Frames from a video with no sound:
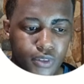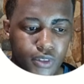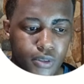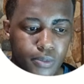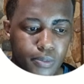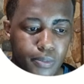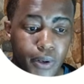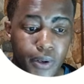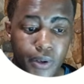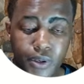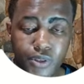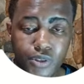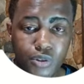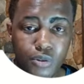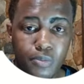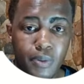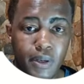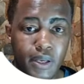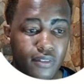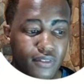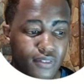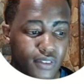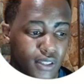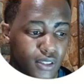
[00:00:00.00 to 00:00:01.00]
perks or
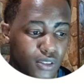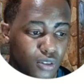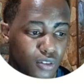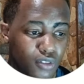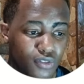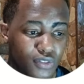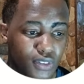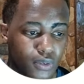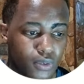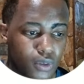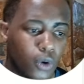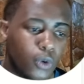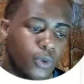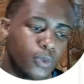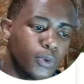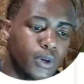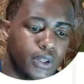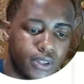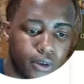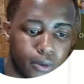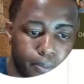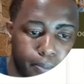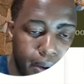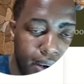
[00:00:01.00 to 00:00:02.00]
benefits, or well,
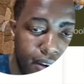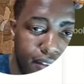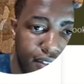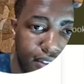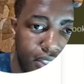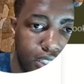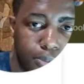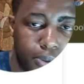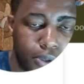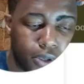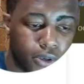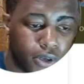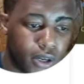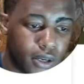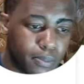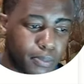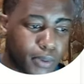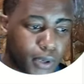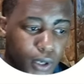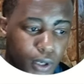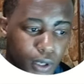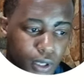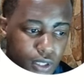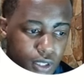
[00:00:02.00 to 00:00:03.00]
they're benefits, but they're not
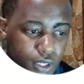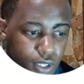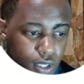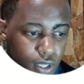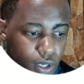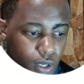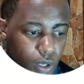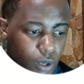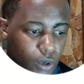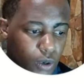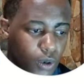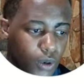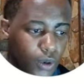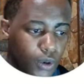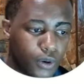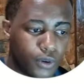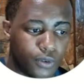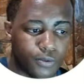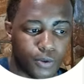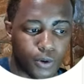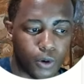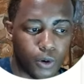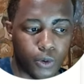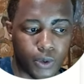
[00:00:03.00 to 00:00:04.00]
perks
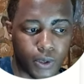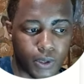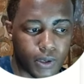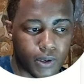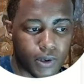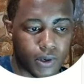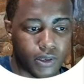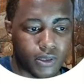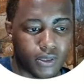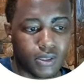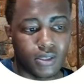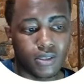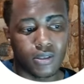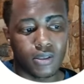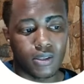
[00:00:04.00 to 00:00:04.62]
for owning the card. These are